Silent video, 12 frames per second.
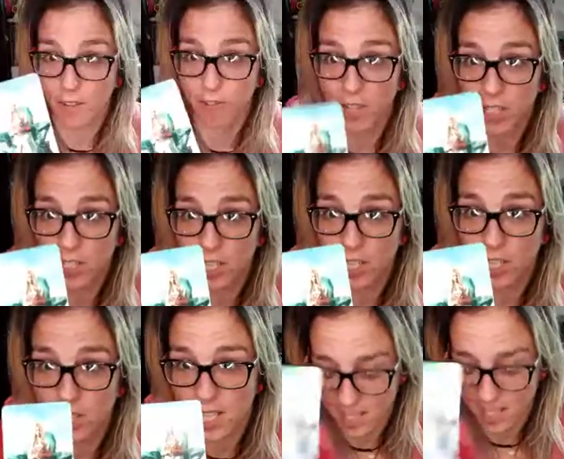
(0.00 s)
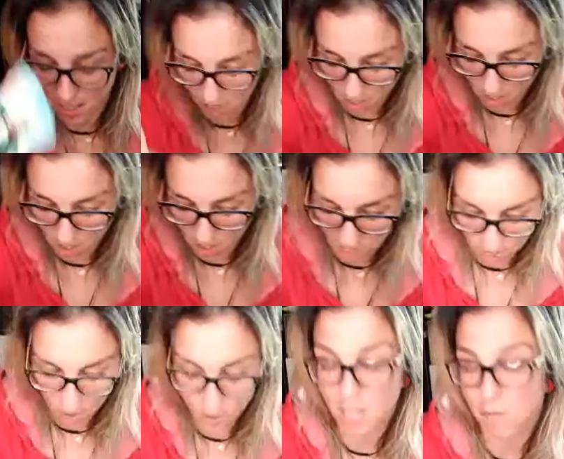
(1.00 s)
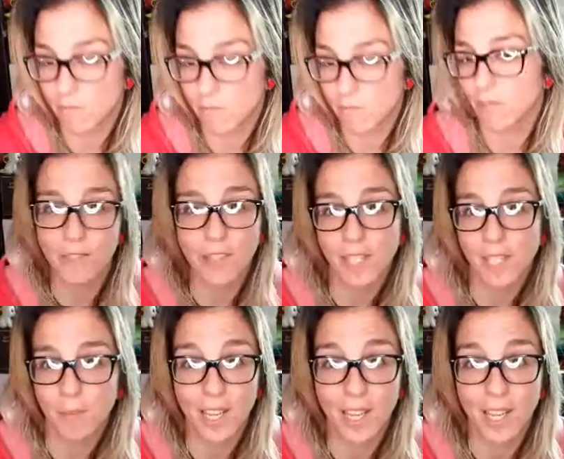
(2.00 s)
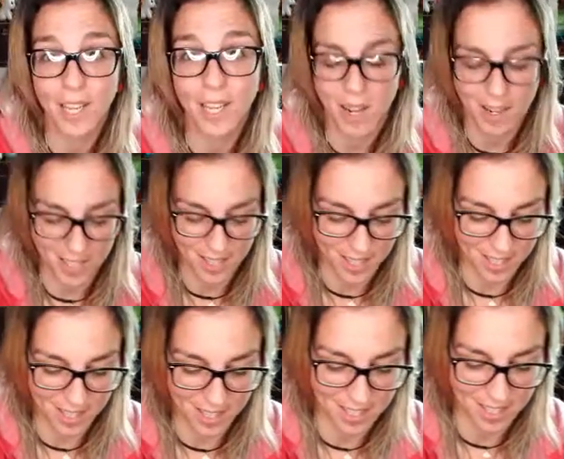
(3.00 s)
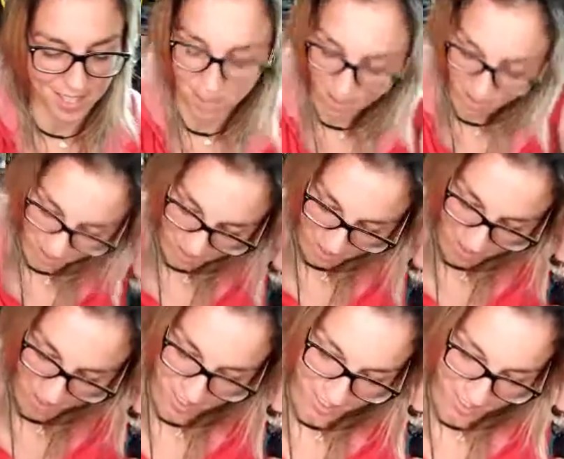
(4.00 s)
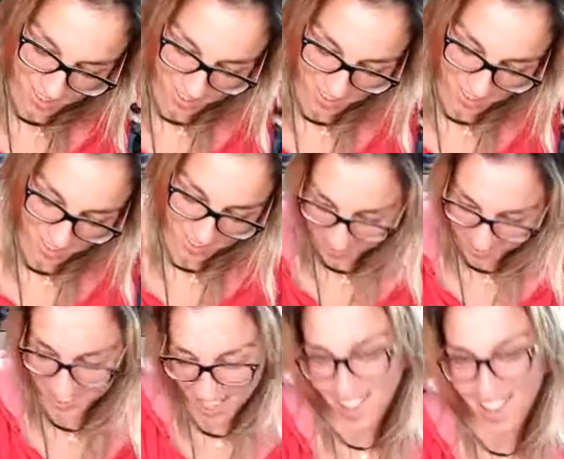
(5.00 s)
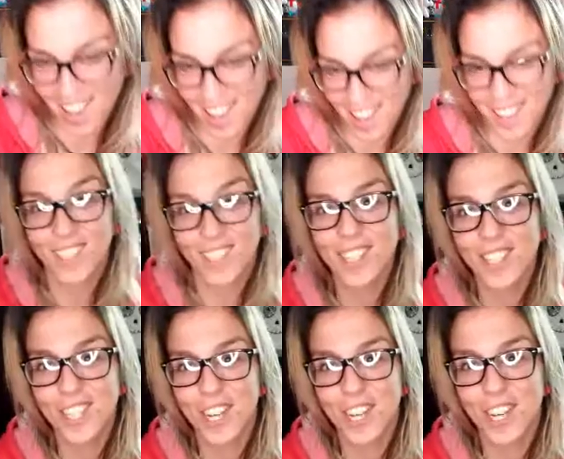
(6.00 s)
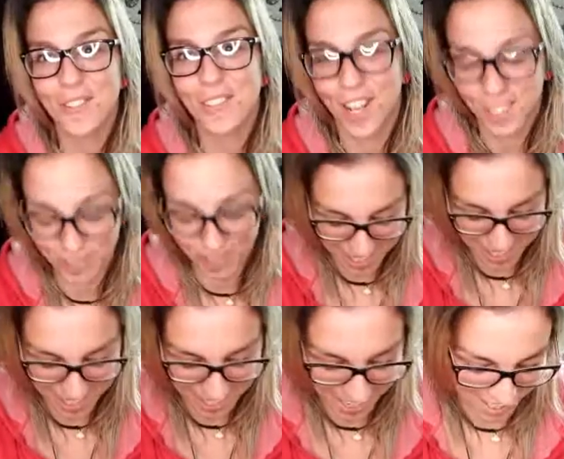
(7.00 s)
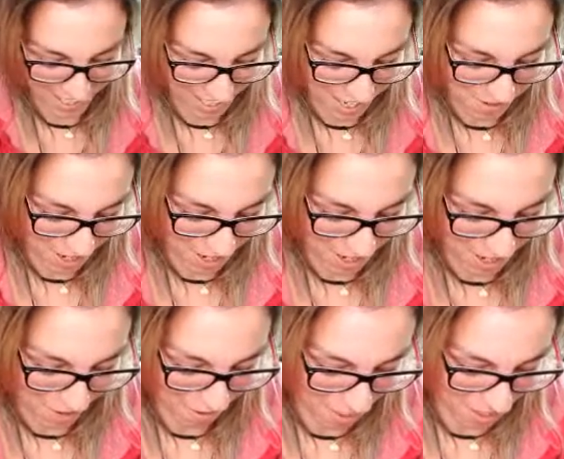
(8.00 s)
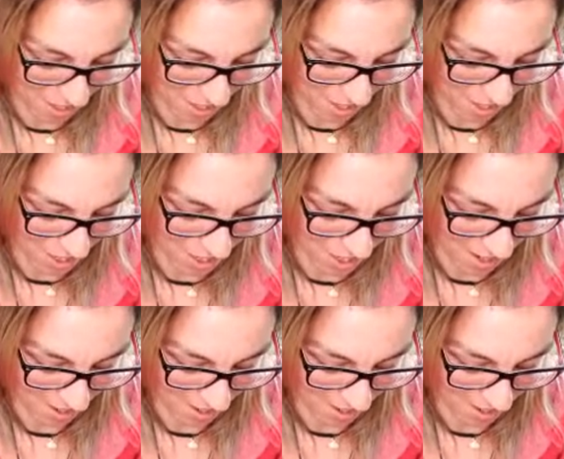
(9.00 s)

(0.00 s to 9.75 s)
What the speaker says: figure out these lessons so that you don't keep reliving them and going on in that cycle. Yeah. So let's check with the Halloween deck to see what your final messages are.